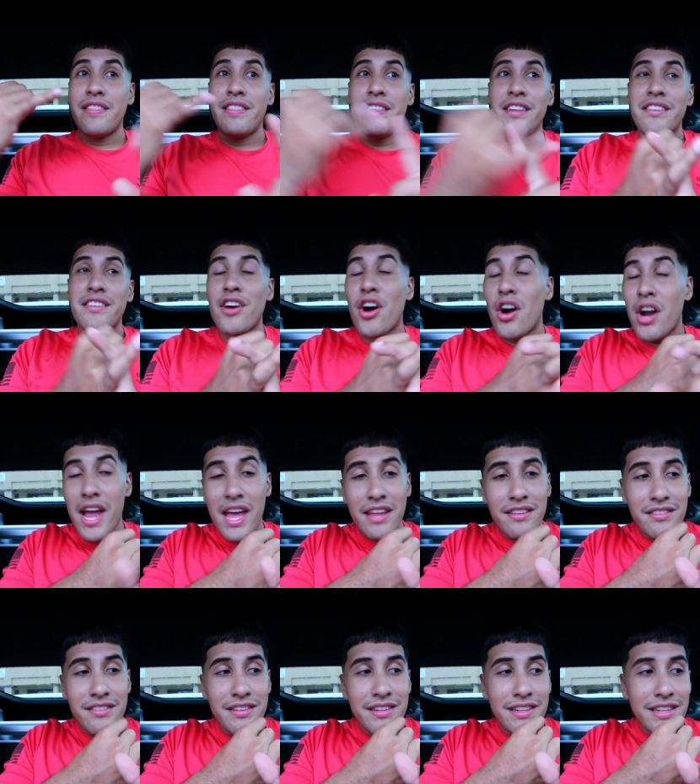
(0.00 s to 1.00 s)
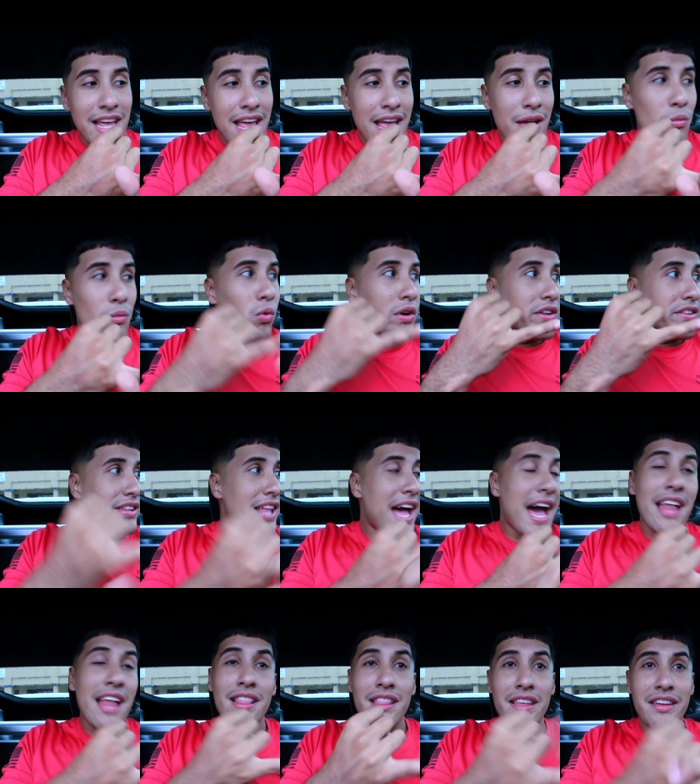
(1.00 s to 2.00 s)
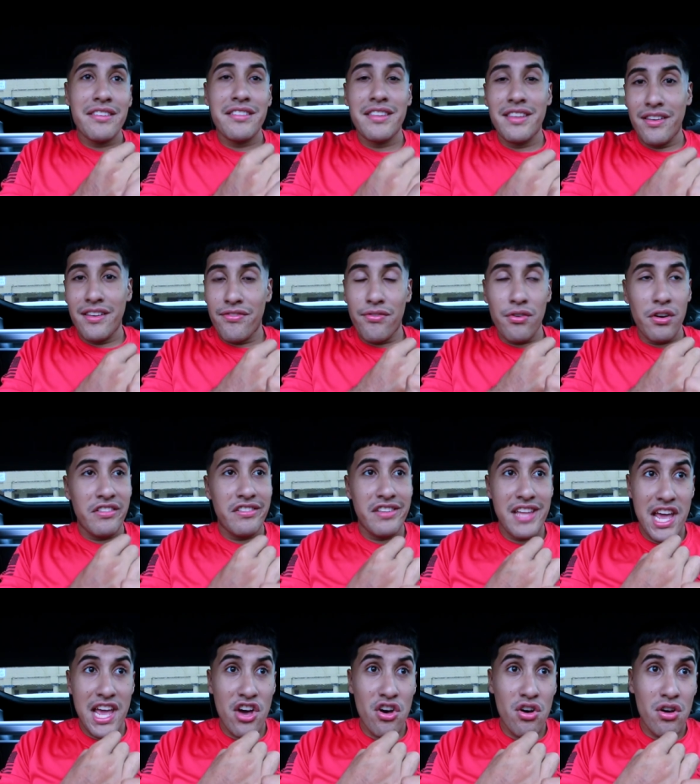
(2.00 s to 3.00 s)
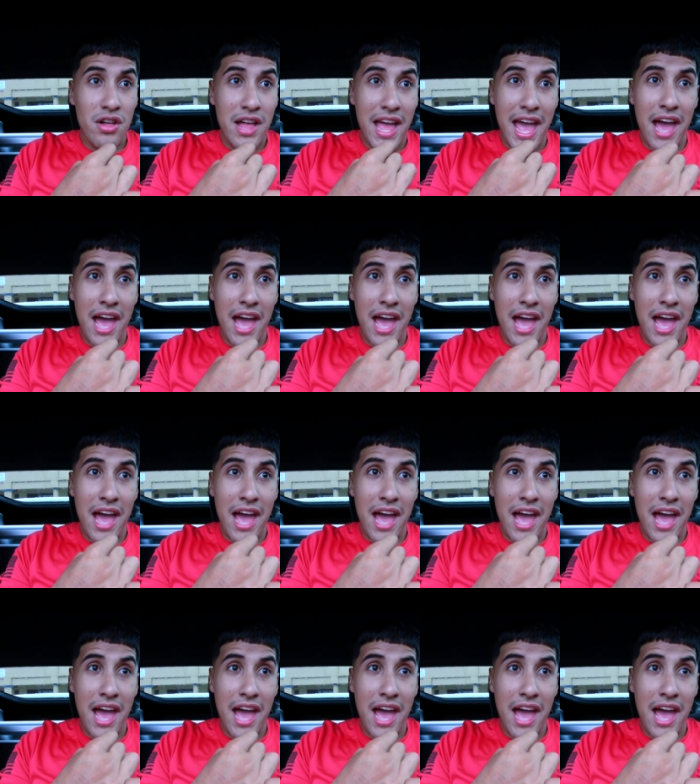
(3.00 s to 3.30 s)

this car has it was not listed for sale